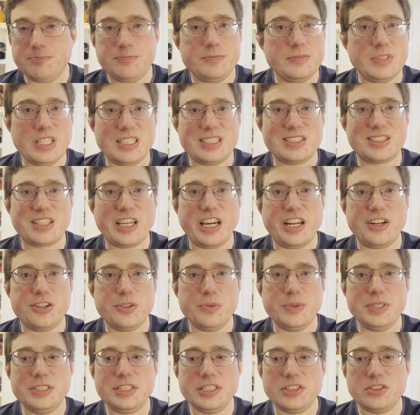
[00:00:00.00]
that's kind of the
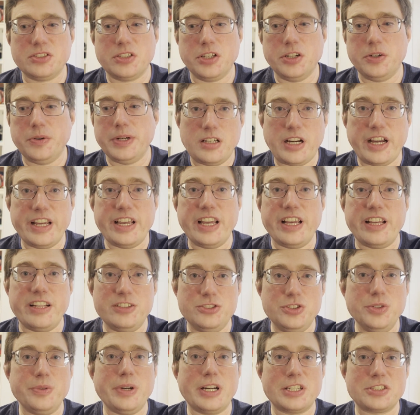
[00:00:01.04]
way things go. I
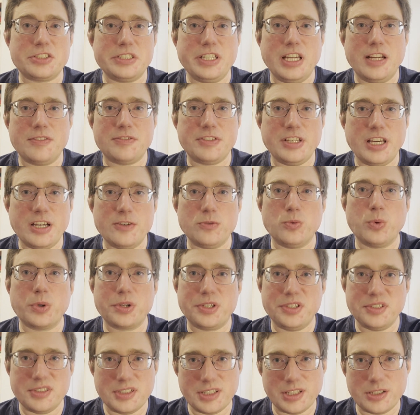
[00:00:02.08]
do actually have to have
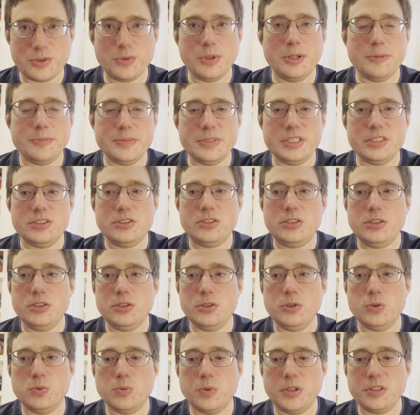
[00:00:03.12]
working equipment
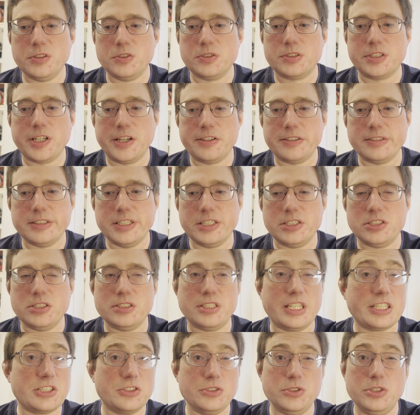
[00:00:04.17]
to run those calculations.
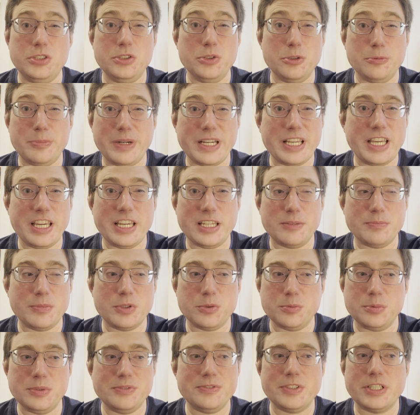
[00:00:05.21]
I could do it by hand, but
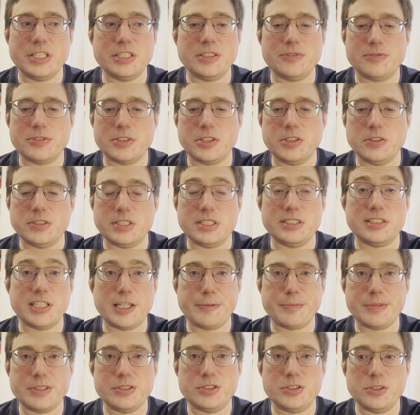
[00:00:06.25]
it'll be very difficult and
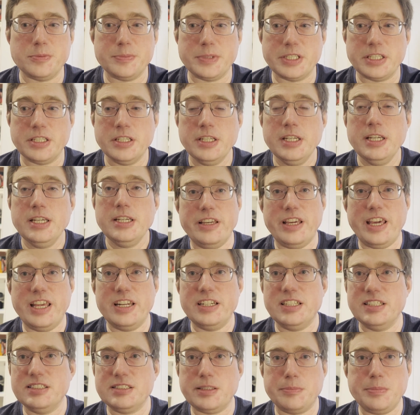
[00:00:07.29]
time consuming. And
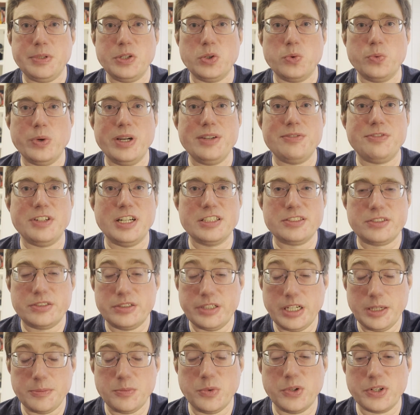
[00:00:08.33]
it ends up being way faster
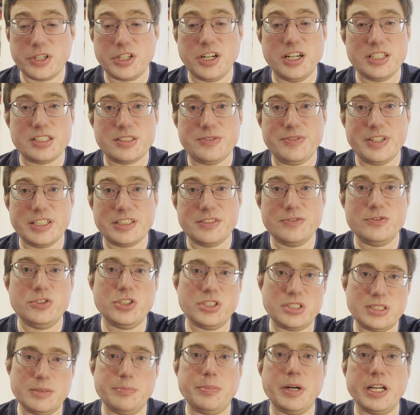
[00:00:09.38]
and more cost effective
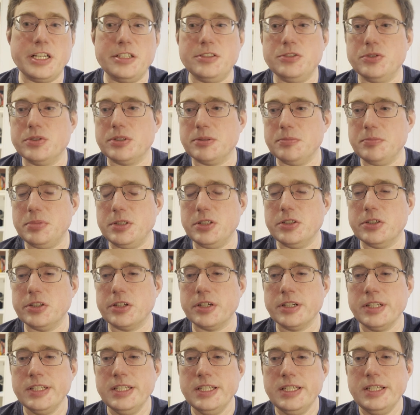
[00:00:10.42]
just to buy a new
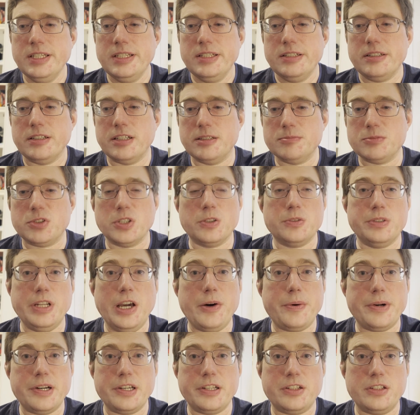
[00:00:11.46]
computer. So
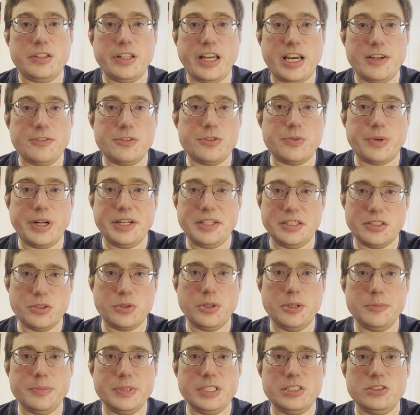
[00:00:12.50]
now I'll have the right
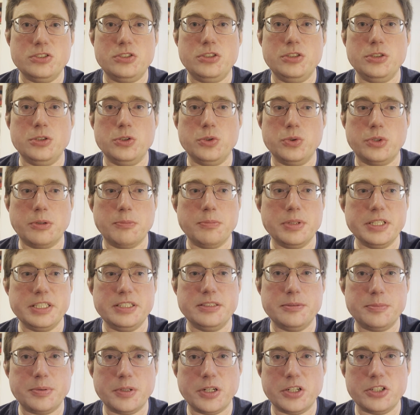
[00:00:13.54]
equipment to complete
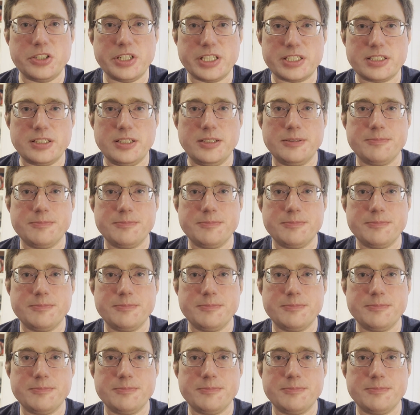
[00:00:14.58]
the project.